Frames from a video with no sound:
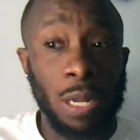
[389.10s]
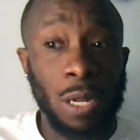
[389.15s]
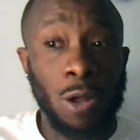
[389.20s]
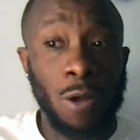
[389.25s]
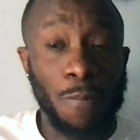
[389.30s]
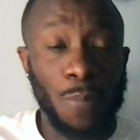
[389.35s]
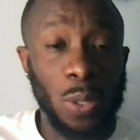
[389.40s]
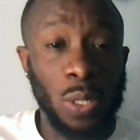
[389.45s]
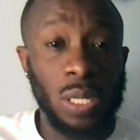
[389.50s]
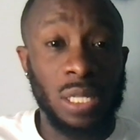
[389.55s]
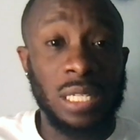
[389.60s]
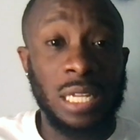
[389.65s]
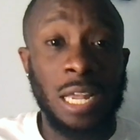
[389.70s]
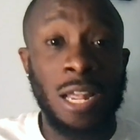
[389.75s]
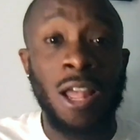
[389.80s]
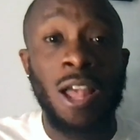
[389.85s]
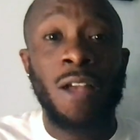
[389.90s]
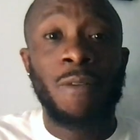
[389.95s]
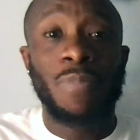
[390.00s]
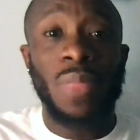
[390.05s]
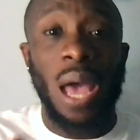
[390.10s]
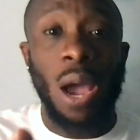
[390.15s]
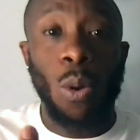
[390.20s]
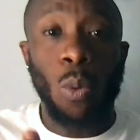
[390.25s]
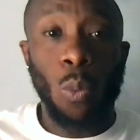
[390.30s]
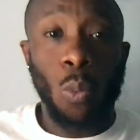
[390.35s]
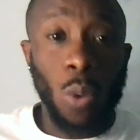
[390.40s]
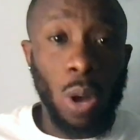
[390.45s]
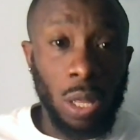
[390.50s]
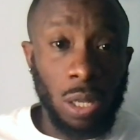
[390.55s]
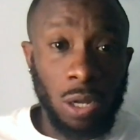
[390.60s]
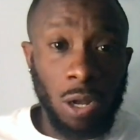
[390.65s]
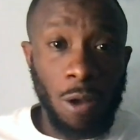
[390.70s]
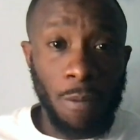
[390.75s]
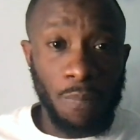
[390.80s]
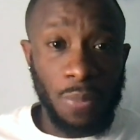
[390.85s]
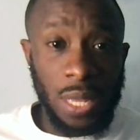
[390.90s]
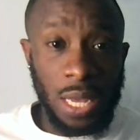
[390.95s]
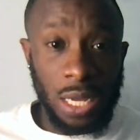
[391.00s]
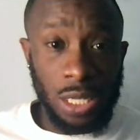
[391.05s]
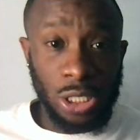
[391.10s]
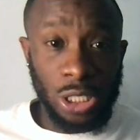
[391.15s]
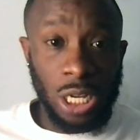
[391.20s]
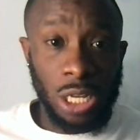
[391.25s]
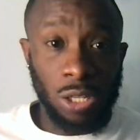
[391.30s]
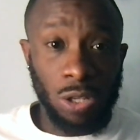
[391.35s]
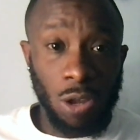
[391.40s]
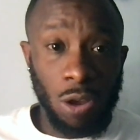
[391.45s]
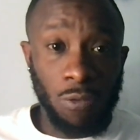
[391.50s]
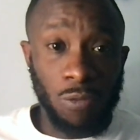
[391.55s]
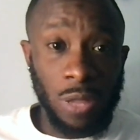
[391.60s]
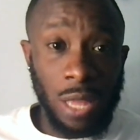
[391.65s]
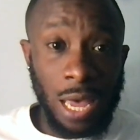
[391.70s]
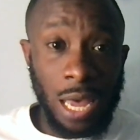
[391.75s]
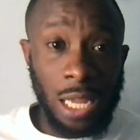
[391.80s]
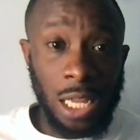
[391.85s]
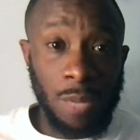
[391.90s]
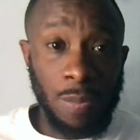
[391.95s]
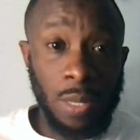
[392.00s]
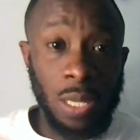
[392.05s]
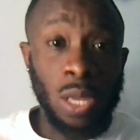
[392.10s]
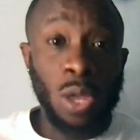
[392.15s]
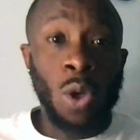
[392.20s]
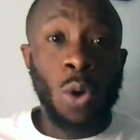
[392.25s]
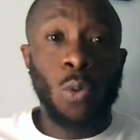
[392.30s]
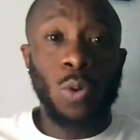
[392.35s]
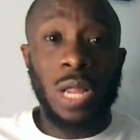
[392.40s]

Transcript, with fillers: community community that welcome the agenda of the enemy.